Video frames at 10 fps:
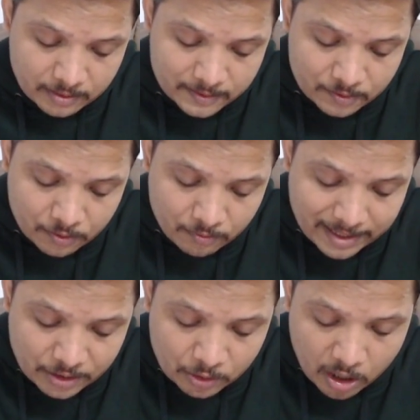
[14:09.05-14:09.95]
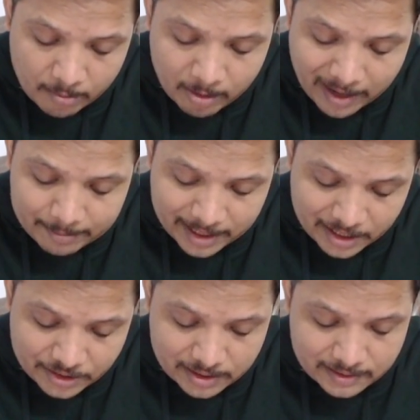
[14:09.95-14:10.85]
so when you talk about
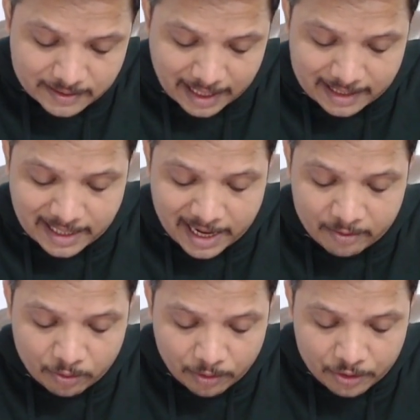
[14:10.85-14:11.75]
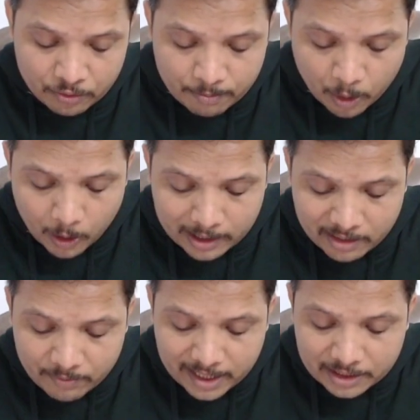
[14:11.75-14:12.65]
applications as i have told you broadly
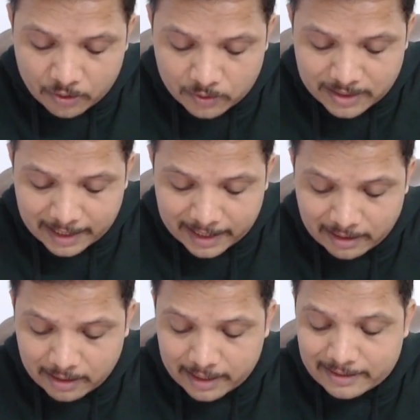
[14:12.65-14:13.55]
we can use that in